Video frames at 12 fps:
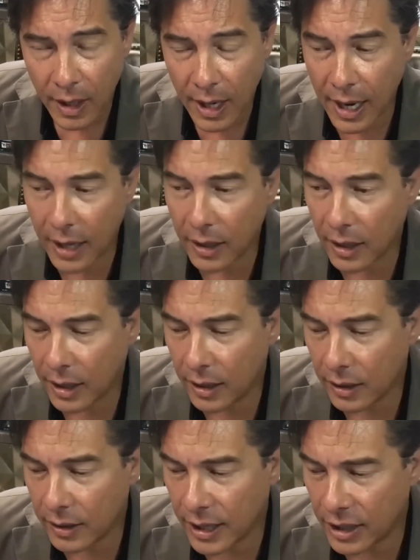And
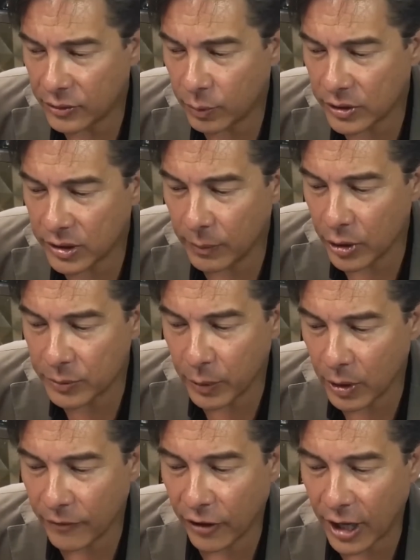that's what's the most
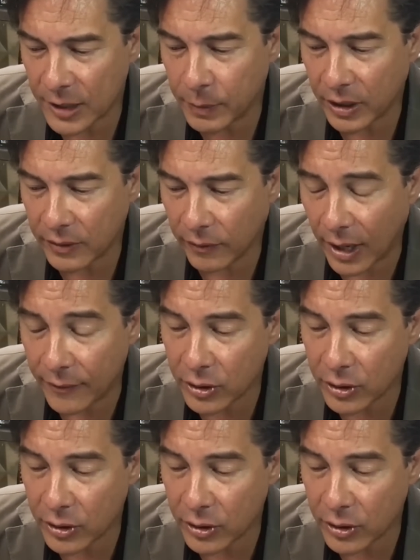beautiful aspect of life.